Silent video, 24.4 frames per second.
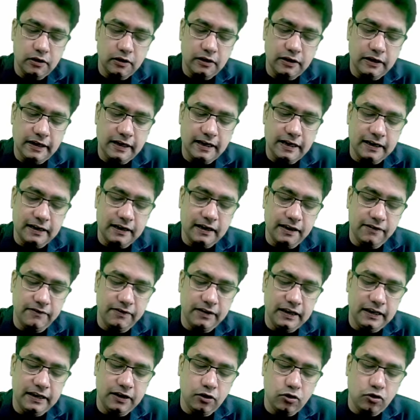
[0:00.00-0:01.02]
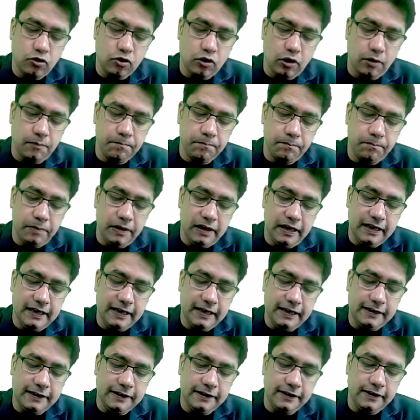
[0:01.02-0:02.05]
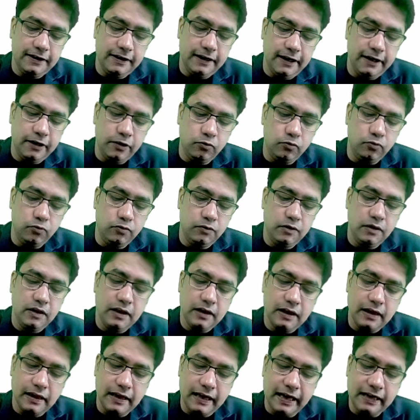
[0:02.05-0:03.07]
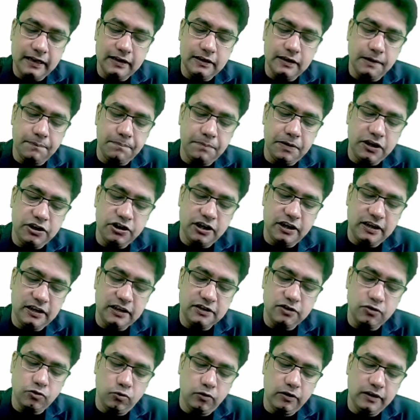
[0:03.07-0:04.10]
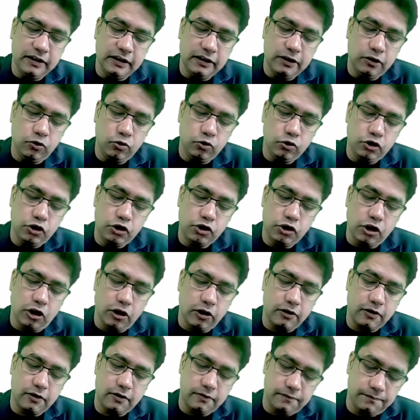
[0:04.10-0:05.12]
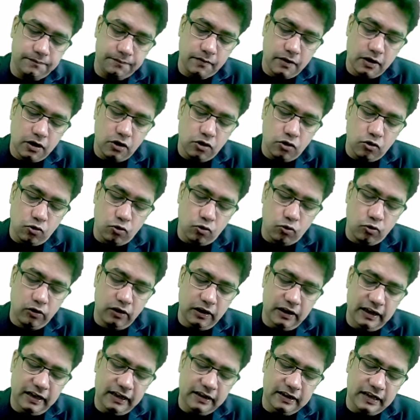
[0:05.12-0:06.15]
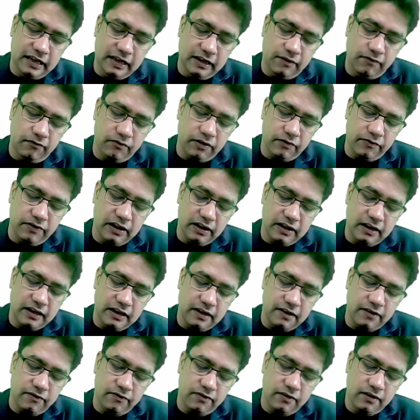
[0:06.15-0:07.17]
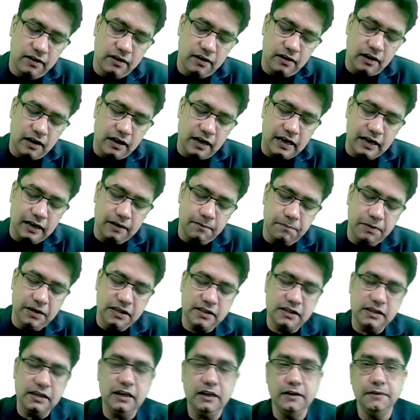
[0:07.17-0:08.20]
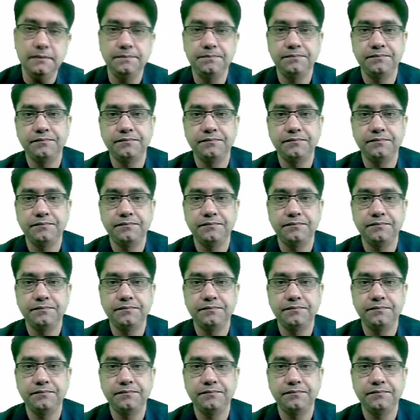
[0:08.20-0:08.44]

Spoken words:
They are given in complicated dengue, like the patient is going into shock. Only then we will give RBC